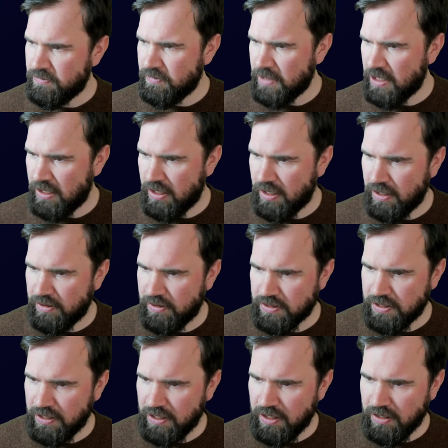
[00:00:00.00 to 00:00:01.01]

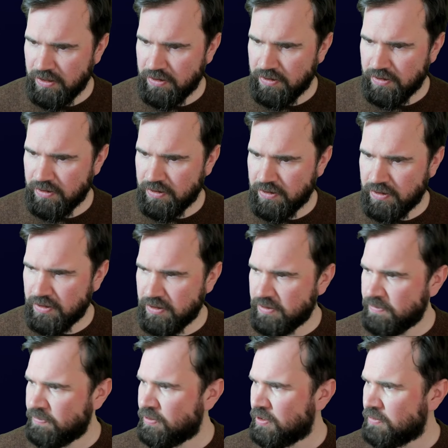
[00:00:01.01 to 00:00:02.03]
Does not
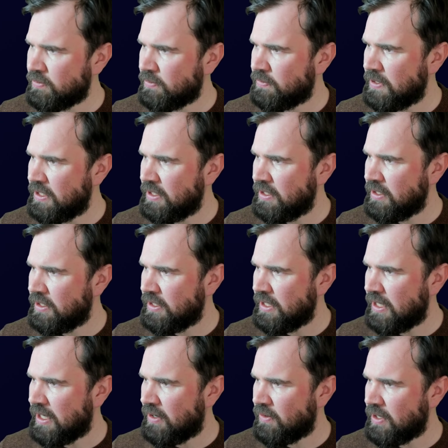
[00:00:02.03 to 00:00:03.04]
probably,
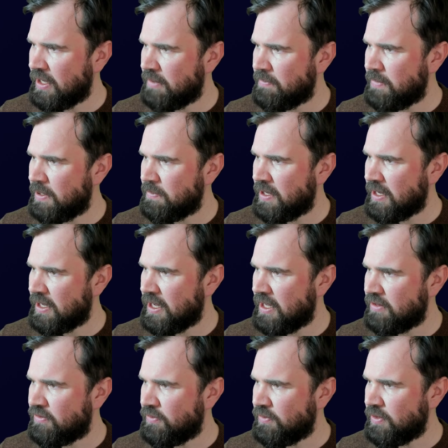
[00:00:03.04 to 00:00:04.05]
yeah, okay, maybe I
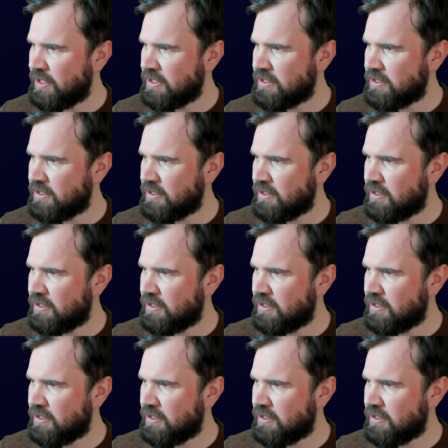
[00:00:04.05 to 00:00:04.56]
can't do this.